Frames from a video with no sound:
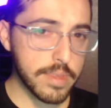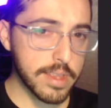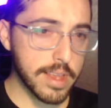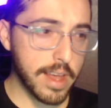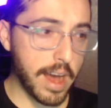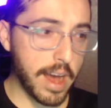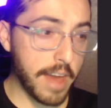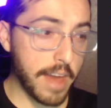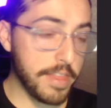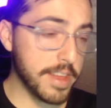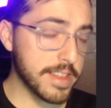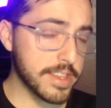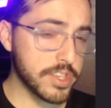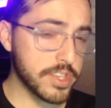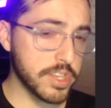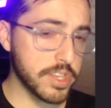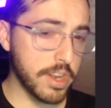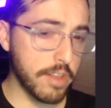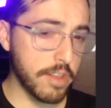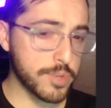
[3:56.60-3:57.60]
I think this
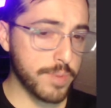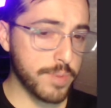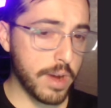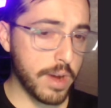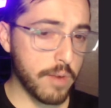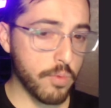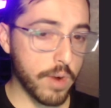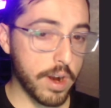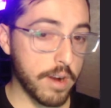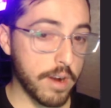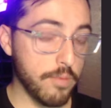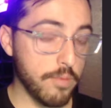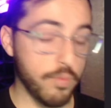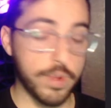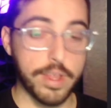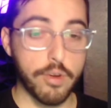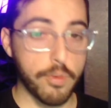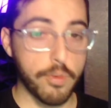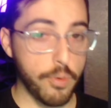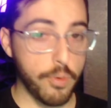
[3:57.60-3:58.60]
is another spot where when
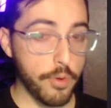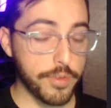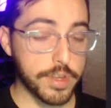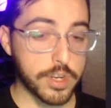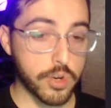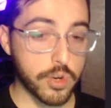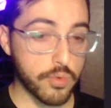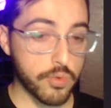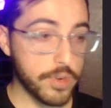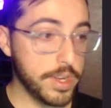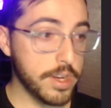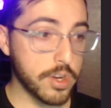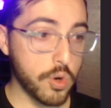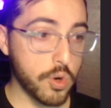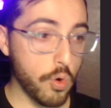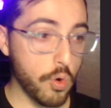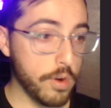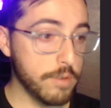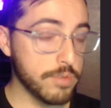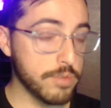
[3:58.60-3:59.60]
they were both in Korea,
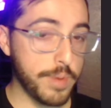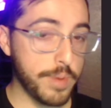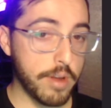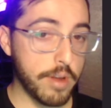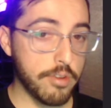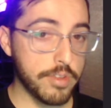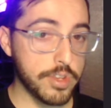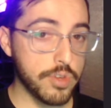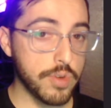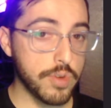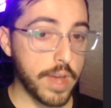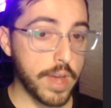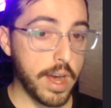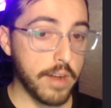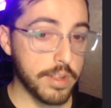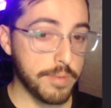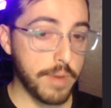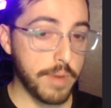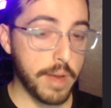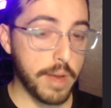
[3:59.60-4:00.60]
Gory was better than
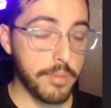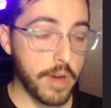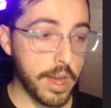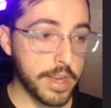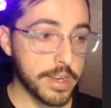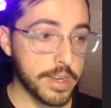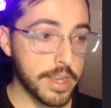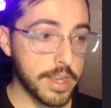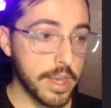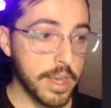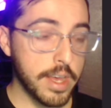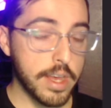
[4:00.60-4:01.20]
Ucal in my mind.